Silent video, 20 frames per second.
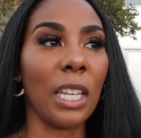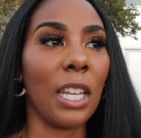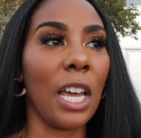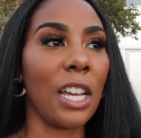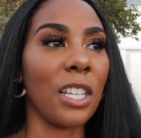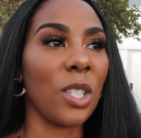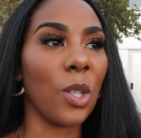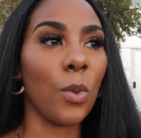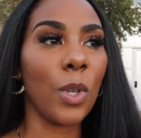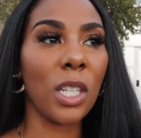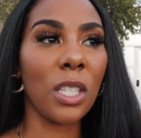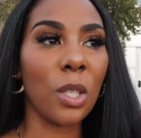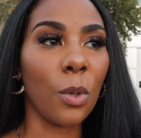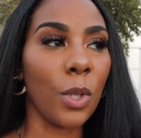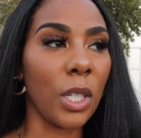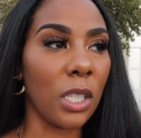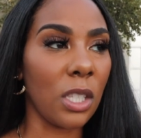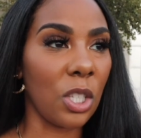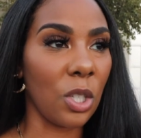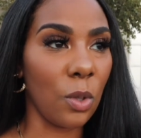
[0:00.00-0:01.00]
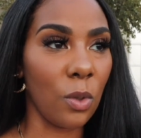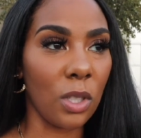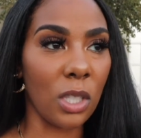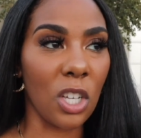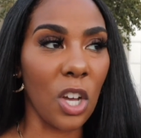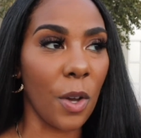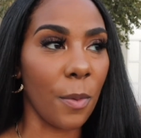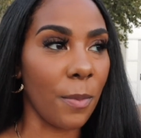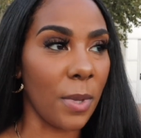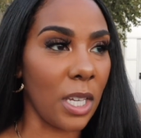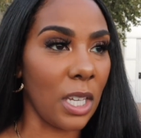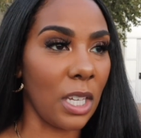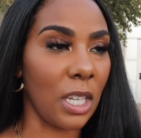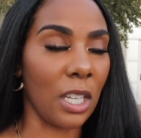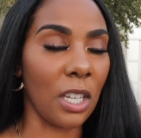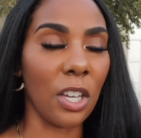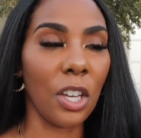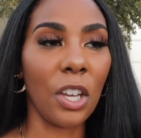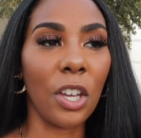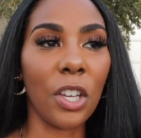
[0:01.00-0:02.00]
Like, 2022 is gonna
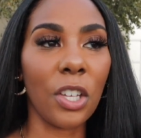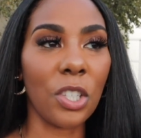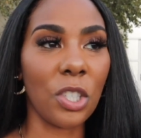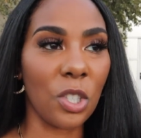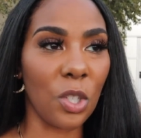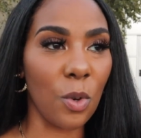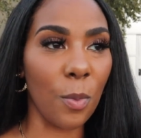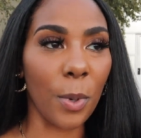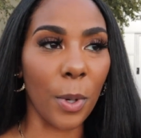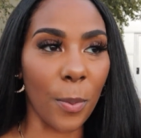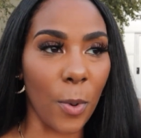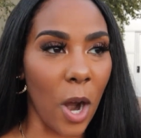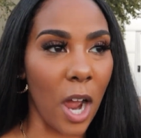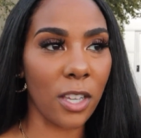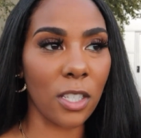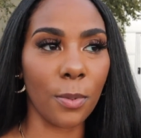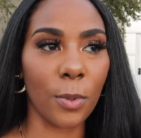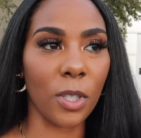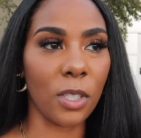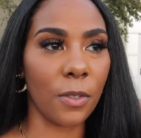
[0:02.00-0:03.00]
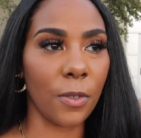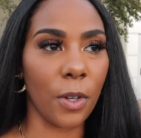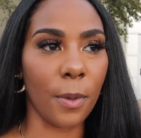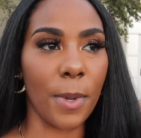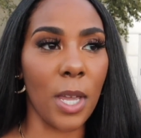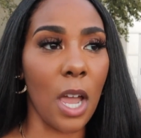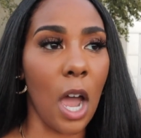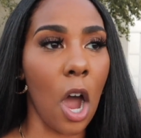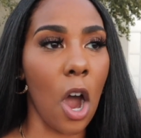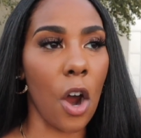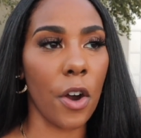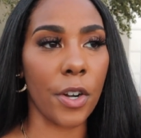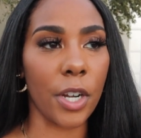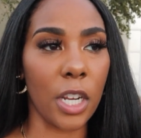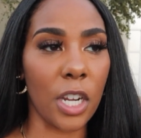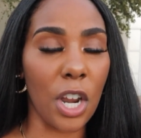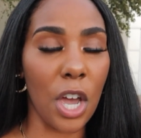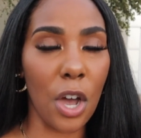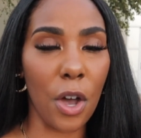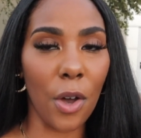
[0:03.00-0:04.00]
be super prosperous for me, I already
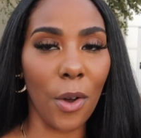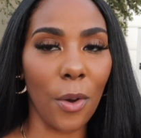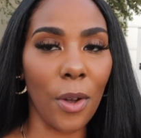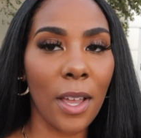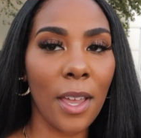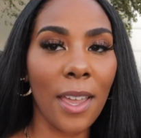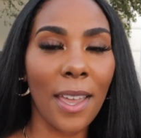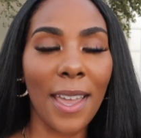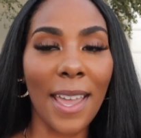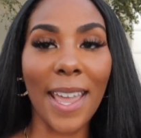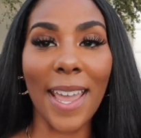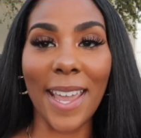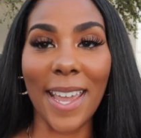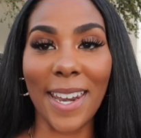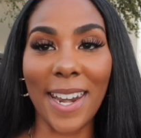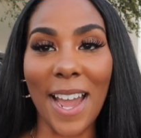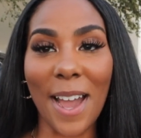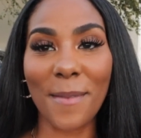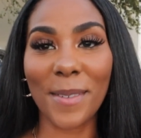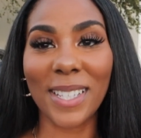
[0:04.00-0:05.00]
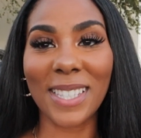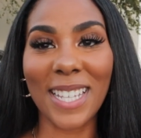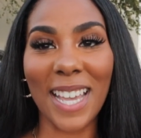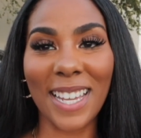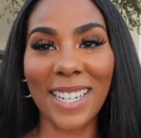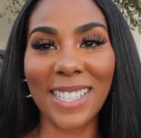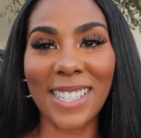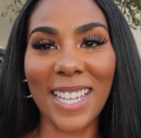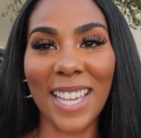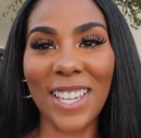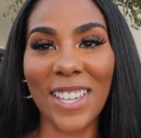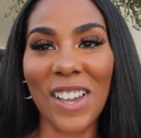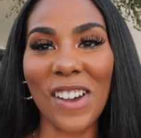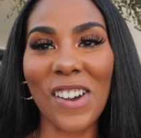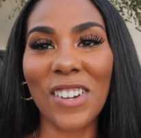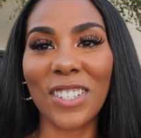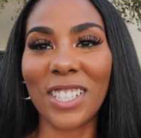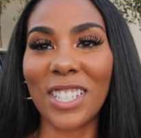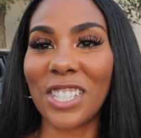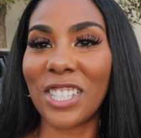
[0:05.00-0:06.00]
know, and I'm excited to take y'all
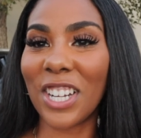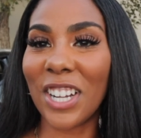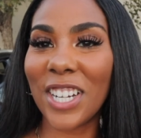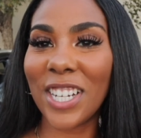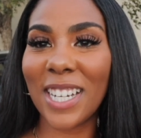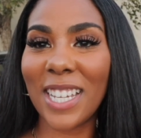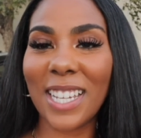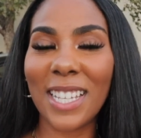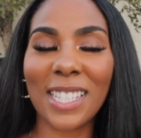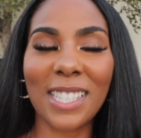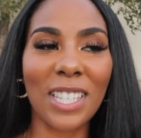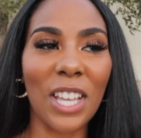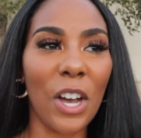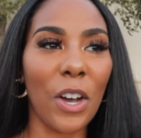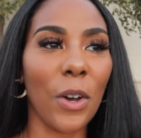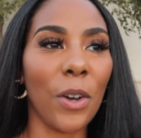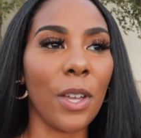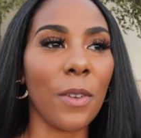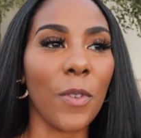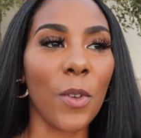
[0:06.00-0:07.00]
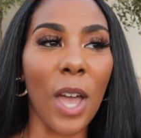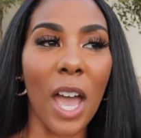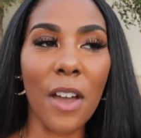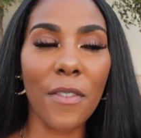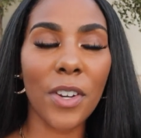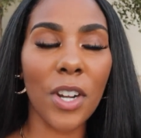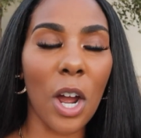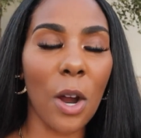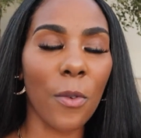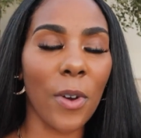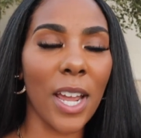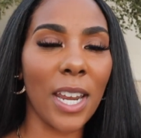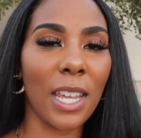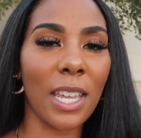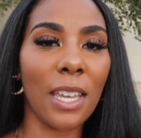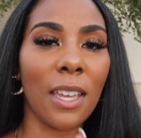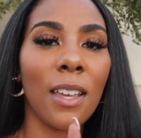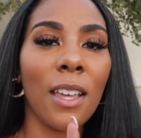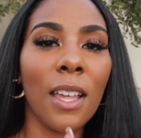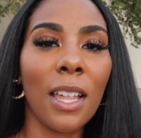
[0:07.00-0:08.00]
on the journey. So if you haven't
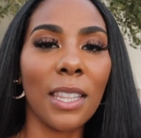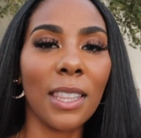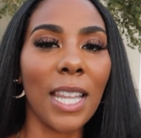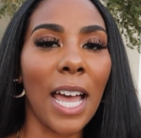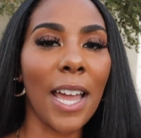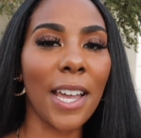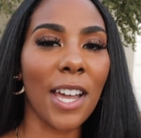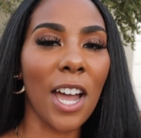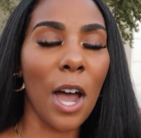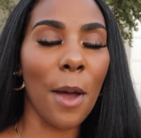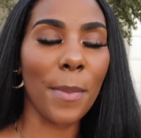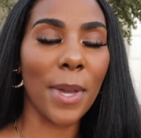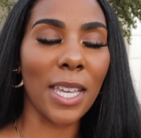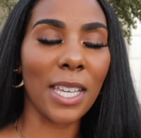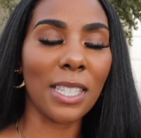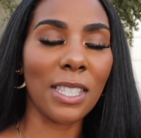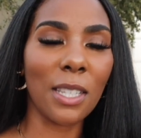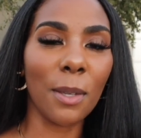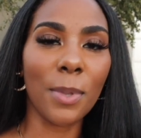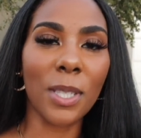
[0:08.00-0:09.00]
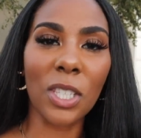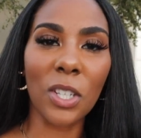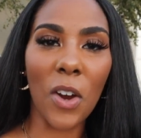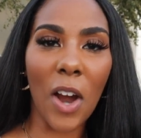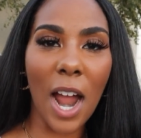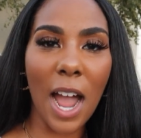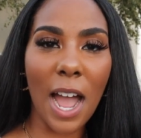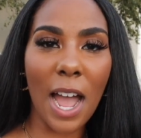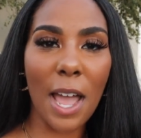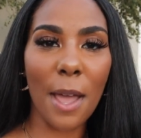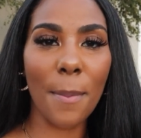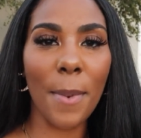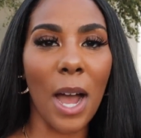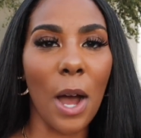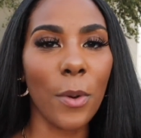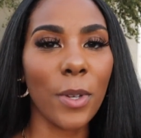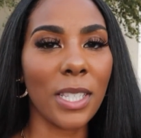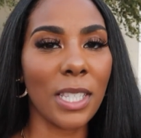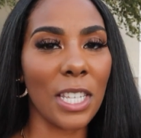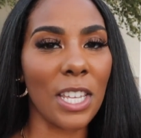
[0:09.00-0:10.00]
already, like, comment, and subscribe. I
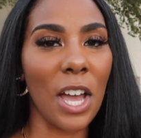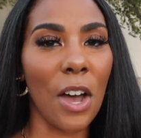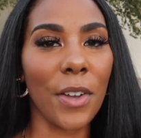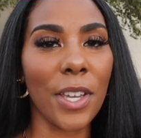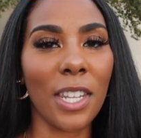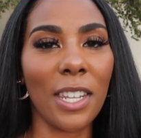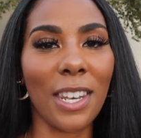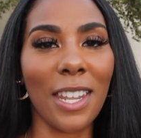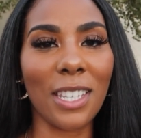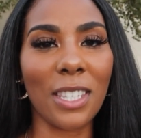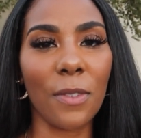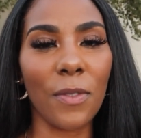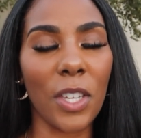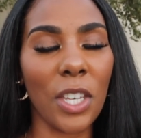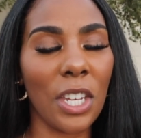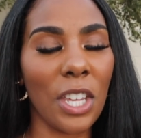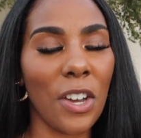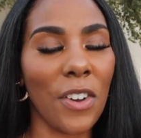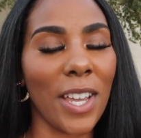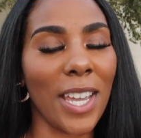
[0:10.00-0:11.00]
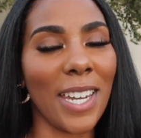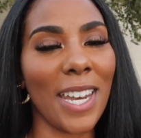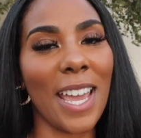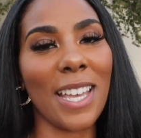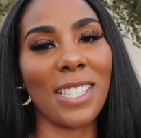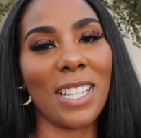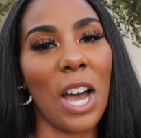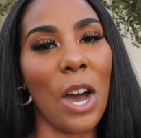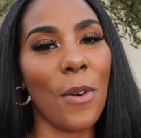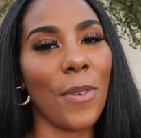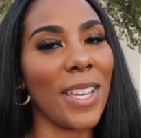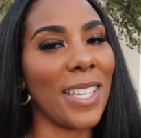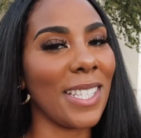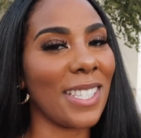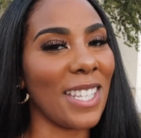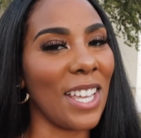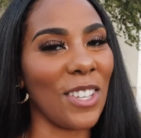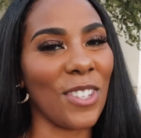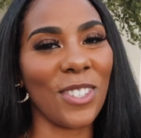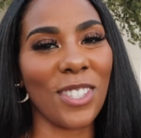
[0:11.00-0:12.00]
will see y'all in the next video, and as always,
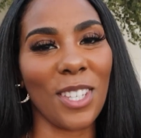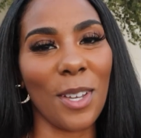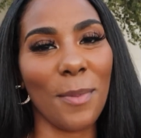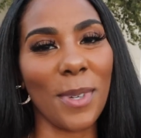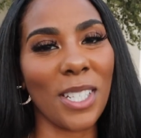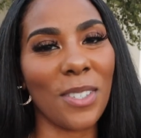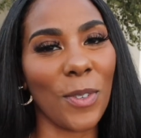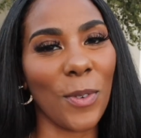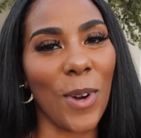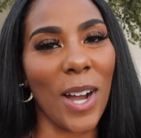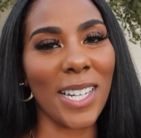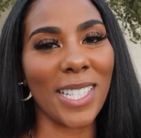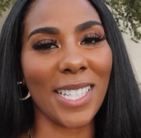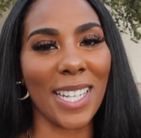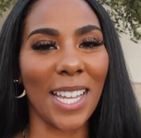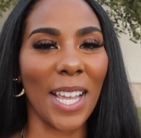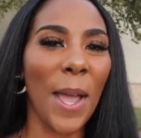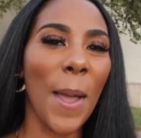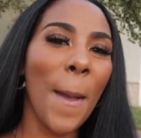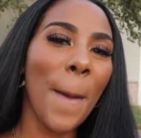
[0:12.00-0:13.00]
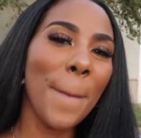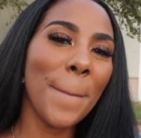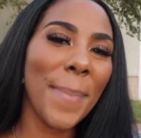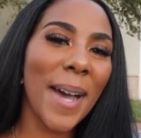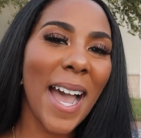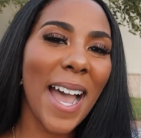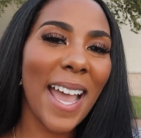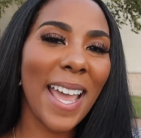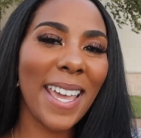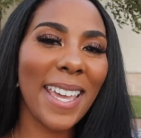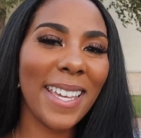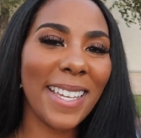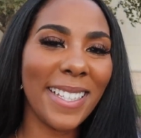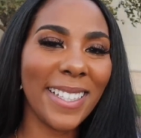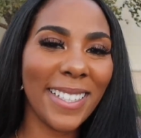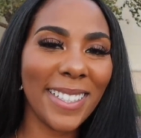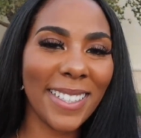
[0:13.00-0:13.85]
thank you so much for watching. Bye.